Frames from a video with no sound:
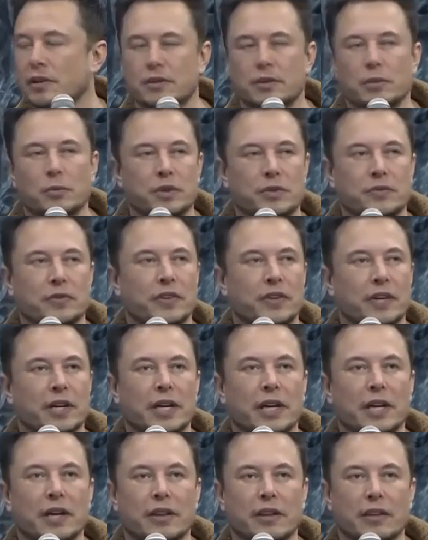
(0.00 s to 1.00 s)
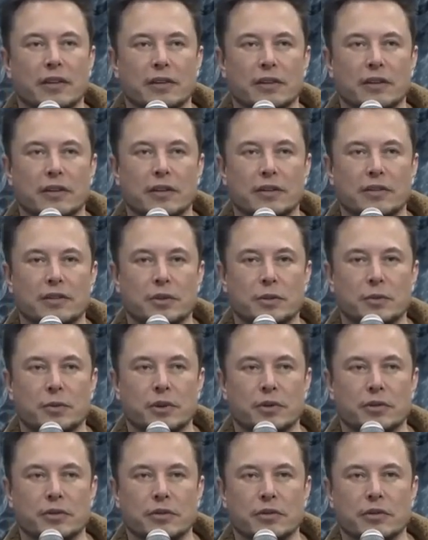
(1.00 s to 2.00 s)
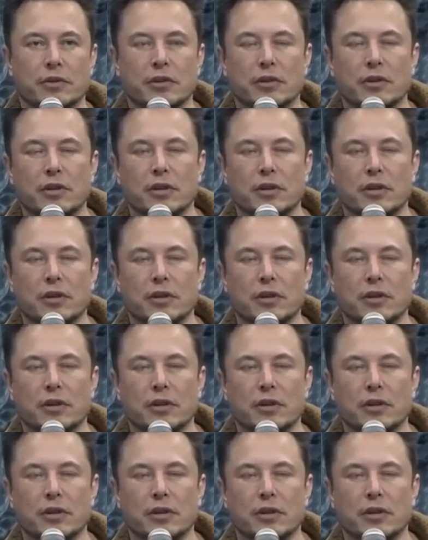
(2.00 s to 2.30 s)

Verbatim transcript: That's the wishful thinking uh, situation.